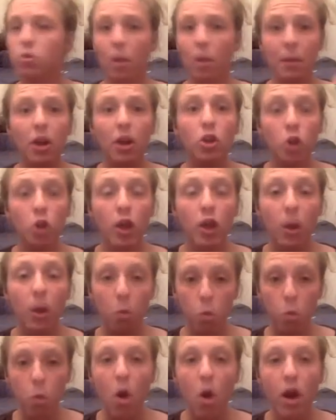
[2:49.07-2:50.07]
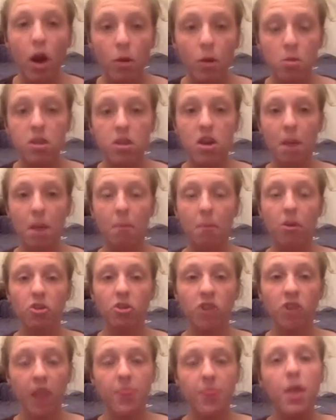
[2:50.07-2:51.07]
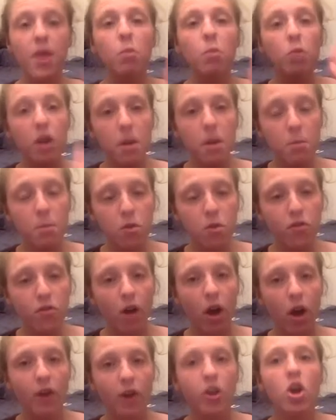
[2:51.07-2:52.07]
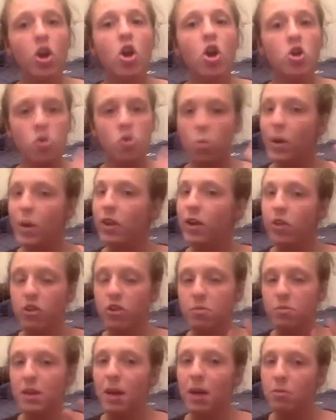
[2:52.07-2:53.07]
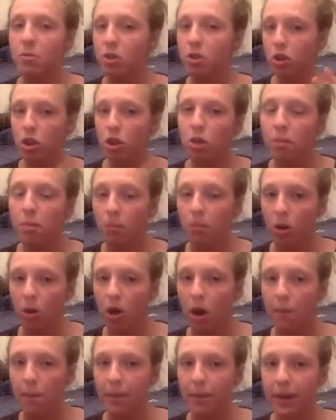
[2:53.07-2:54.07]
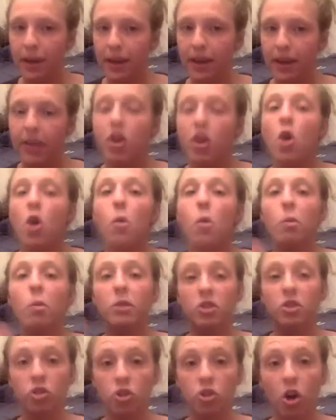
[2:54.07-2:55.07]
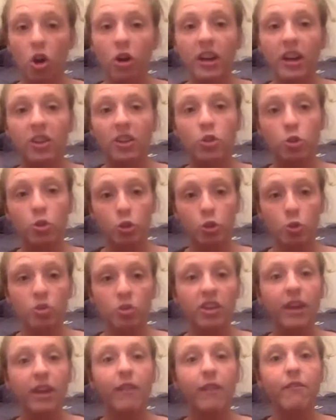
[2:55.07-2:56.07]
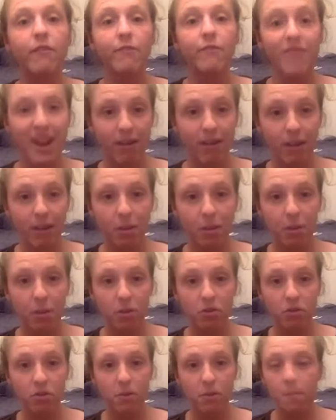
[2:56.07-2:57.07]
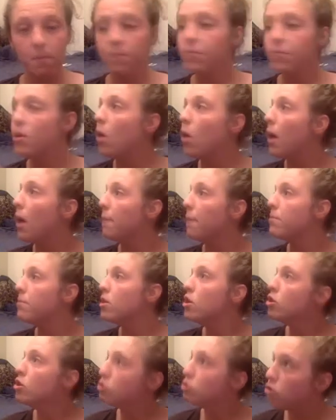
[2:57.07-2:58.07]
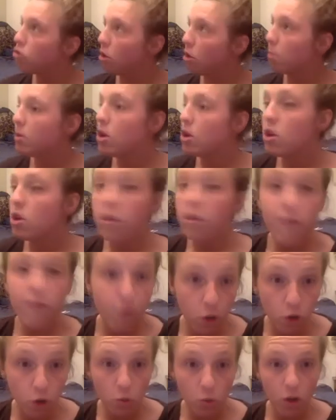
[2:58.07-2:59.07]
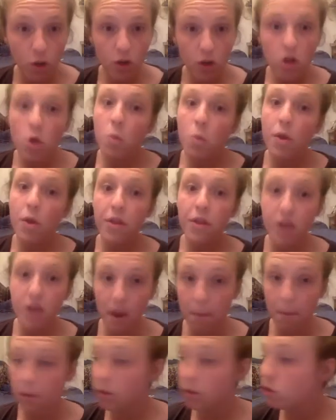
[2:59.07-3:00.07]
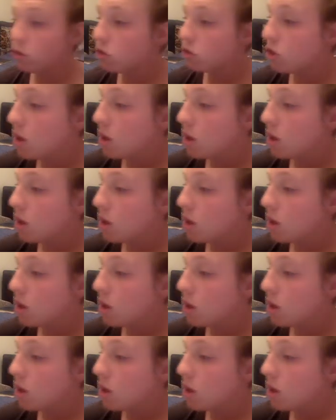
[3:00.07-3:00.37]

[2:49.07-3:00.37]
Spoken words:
going to look at one with numbers, and then we're going to move on to where this becomes a little bit more complicated when we start introducing variables. Okay, so the first one with numbers